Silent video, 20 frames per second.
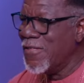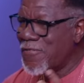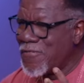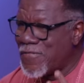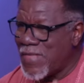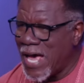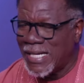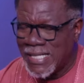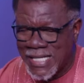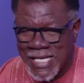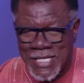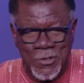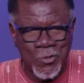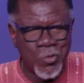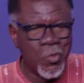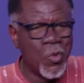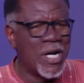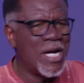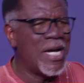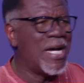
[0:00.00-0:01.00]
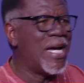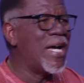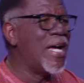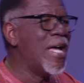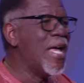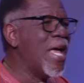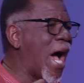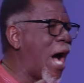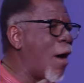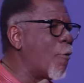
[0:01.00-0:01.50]
That is where
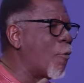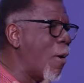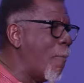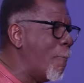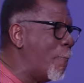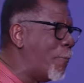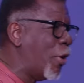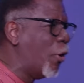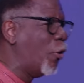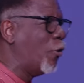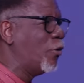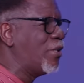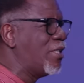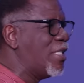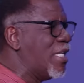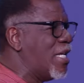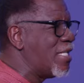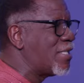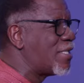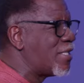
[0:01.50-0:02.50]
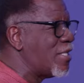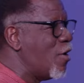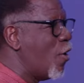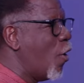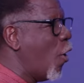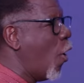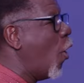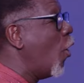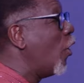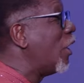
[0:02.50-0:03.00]
our boldness
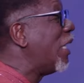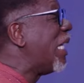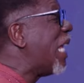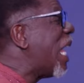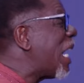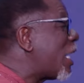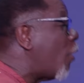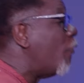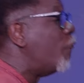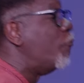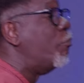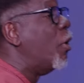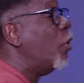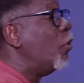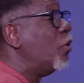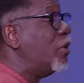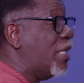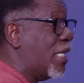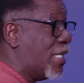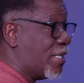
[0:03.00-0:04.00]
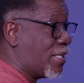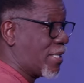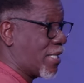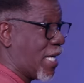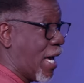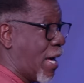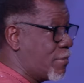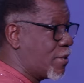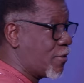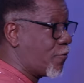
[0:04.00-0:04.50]
or lack of boldness
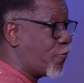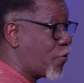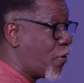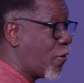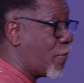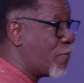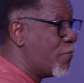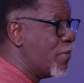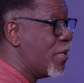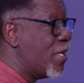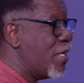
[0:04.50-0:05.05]
comes from.